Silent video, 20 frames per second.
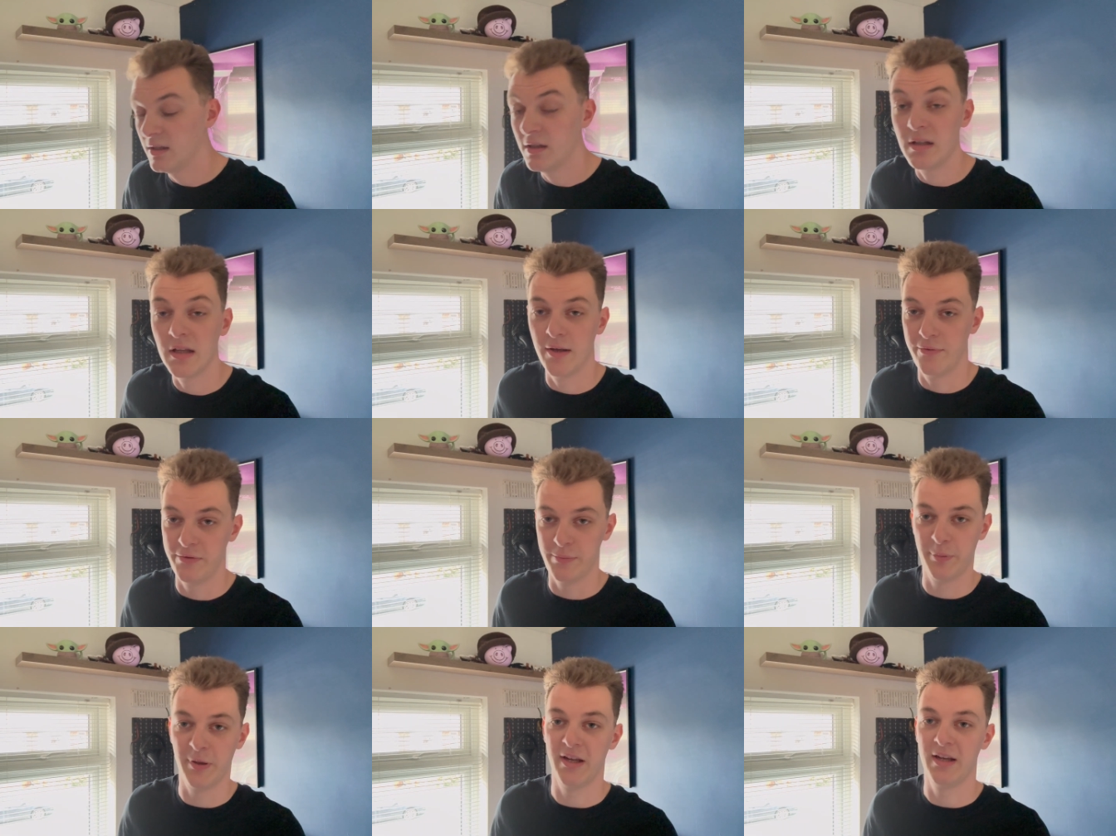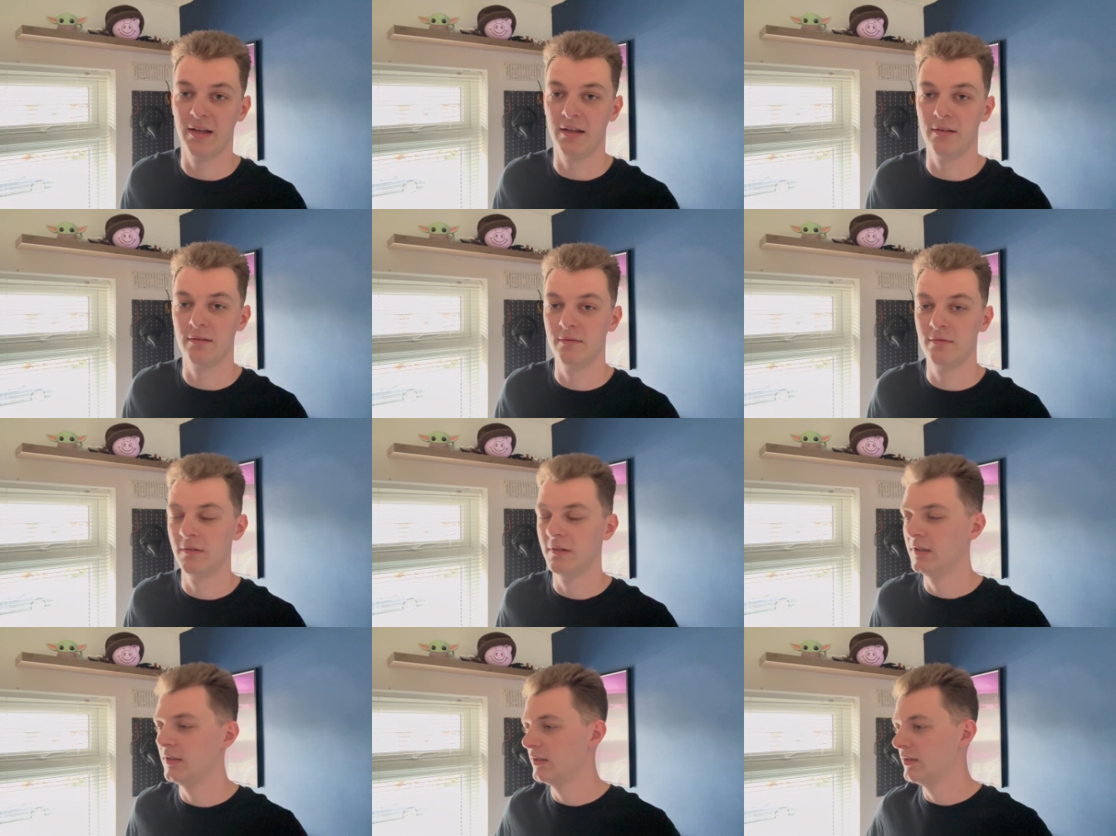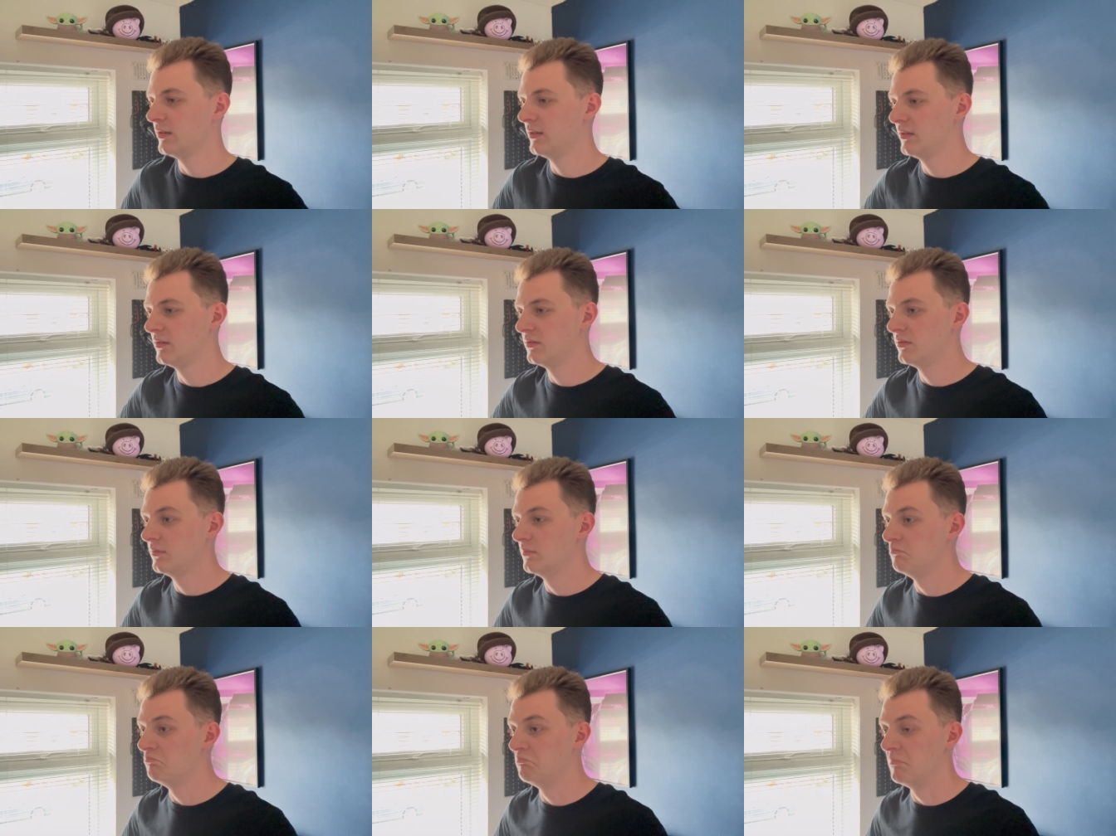if you're paying
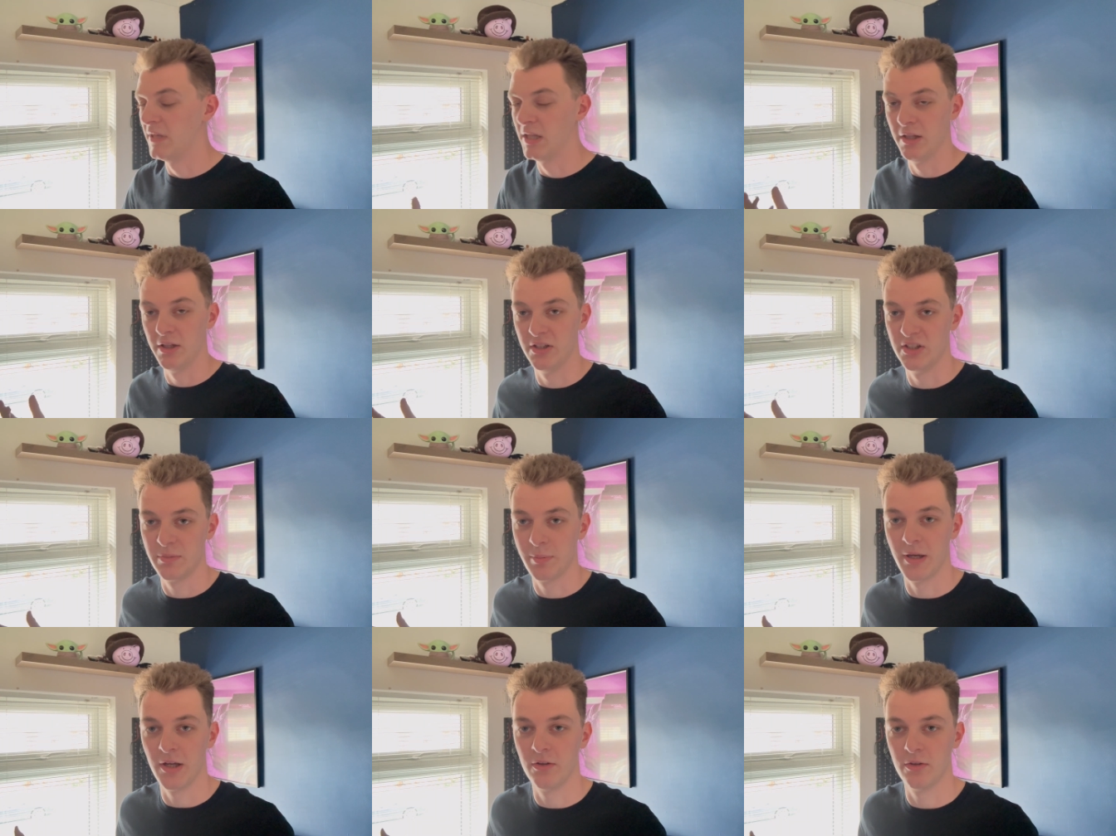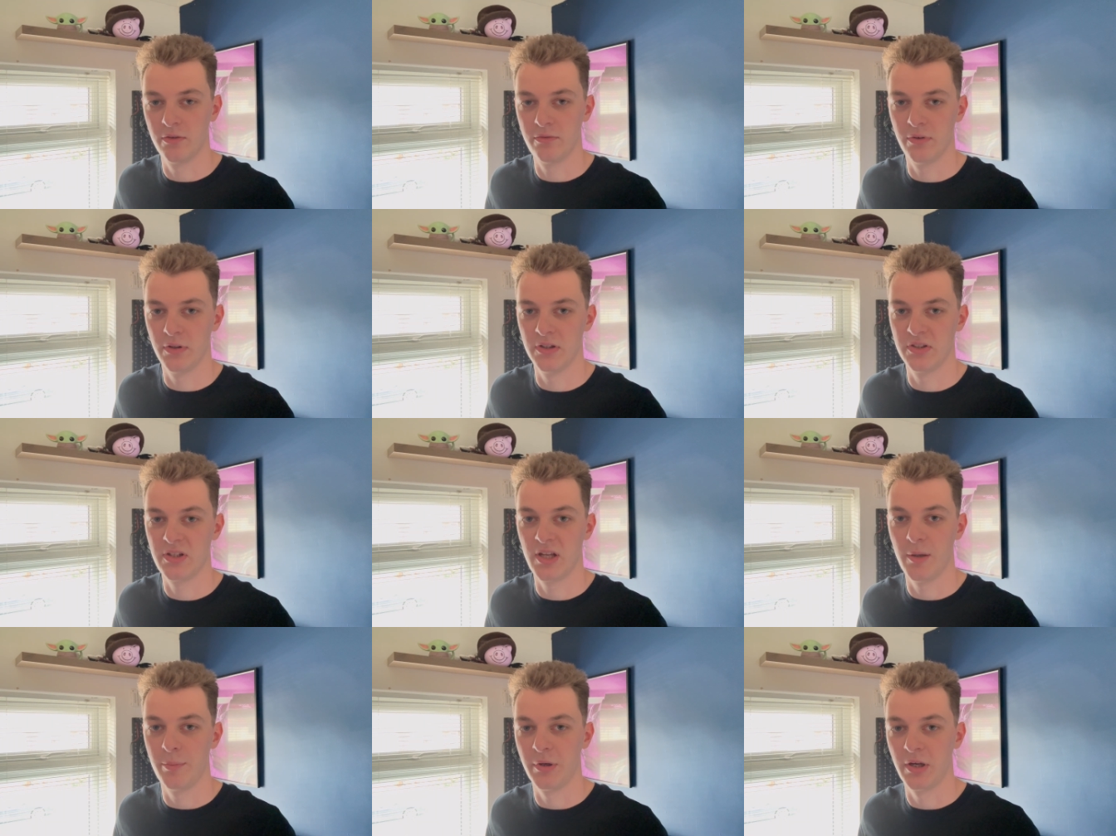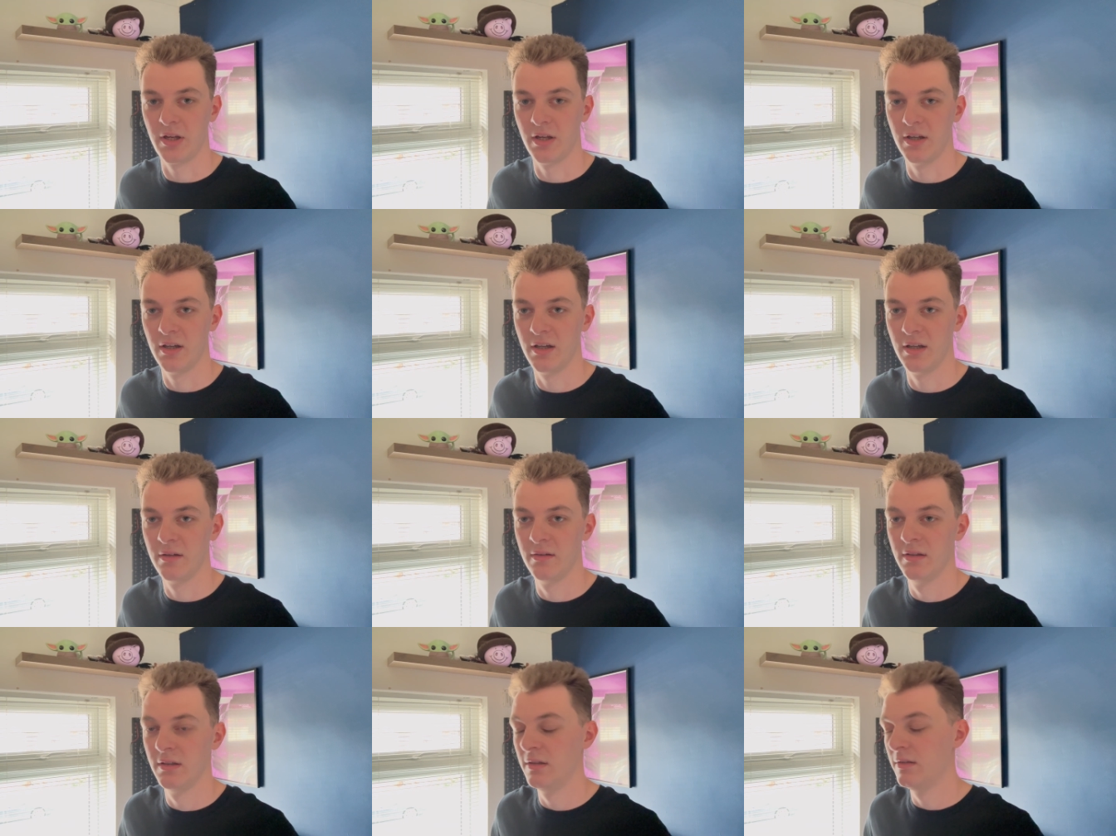millions of pounds for this type of car,